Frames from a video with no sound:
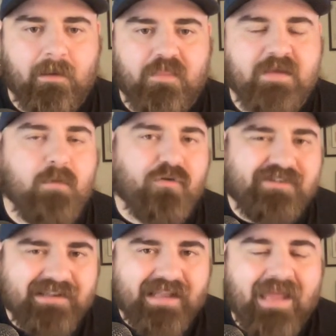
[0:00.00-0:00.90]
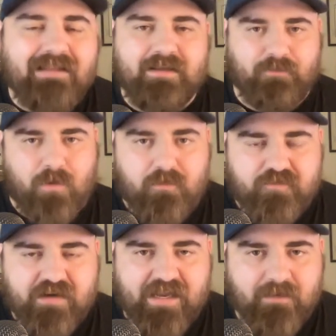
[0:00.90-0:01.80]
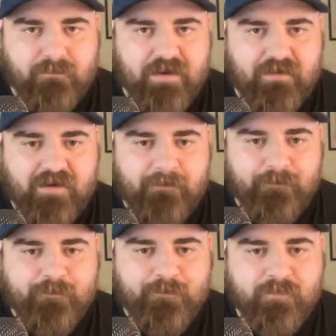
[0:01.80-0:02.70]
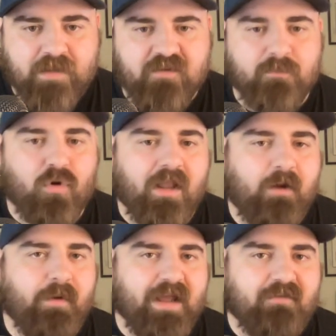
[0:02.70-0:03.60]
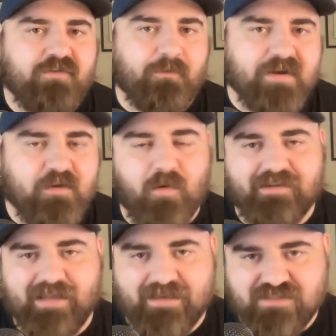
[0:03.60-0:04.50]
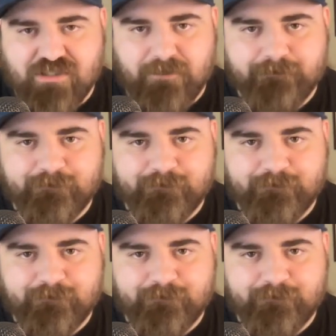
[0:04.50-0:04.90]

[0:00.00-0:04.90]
The most likely role for Kaden Perry is more like what Efton Reed was last year.